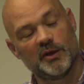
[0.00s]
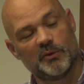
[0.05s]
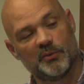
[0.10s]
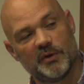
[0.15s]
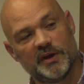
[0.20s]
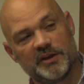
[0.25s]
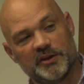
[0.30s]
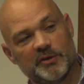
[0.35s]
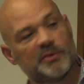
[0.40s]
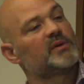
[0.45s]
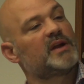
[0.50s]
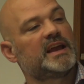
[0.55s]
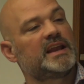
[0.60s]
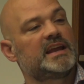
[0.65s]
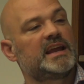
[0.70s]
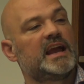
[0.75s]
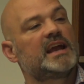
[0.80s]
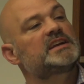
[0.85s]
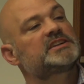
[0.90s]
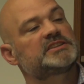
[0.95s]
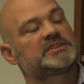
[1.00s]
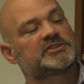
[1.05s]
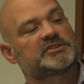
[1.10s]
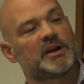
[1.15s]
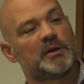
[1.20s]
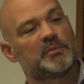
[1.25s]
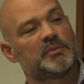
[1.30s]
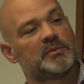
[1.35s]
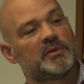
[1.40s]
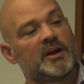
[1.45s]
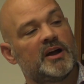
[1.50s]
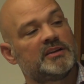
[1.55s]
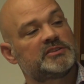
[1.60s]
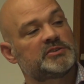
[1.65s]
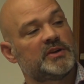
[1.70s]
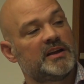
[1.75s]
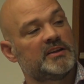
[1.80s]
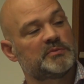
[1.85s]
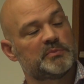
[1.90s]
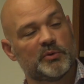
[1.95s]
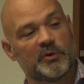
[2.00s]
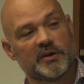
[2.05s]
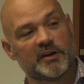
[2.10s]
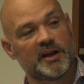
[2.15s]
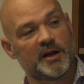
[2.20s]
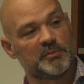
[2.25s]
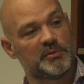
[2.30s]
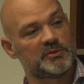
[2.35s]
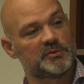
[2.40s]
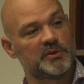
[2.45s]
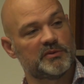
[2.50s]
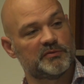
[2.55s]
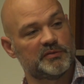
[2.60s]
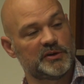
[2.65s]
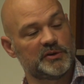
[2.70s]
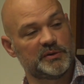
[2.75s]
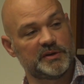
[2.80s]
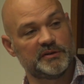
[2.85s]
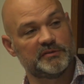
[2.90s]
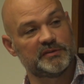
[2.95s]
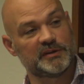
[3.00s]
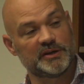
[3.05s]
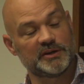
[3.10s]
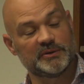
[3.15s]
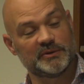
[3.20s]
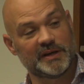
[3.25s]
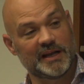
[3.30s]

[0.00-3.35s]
we do radiation transport coupled with fluid flow.